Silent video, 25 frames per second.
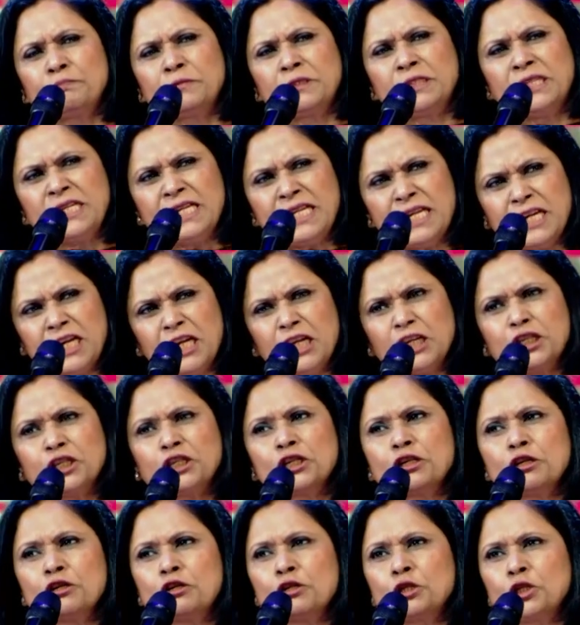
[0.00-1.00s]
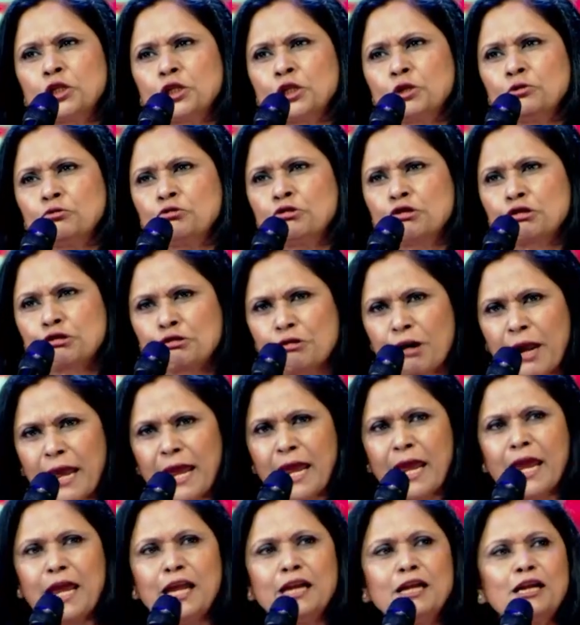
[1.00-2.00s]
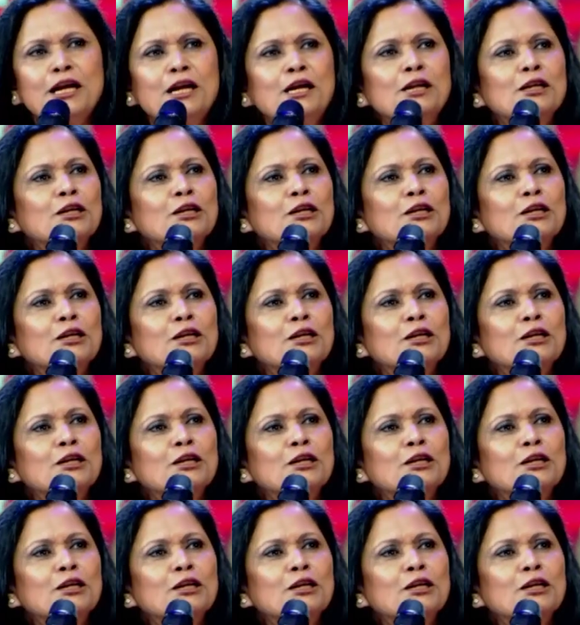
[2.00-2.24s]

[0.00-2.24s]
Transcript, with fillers: teach, to train,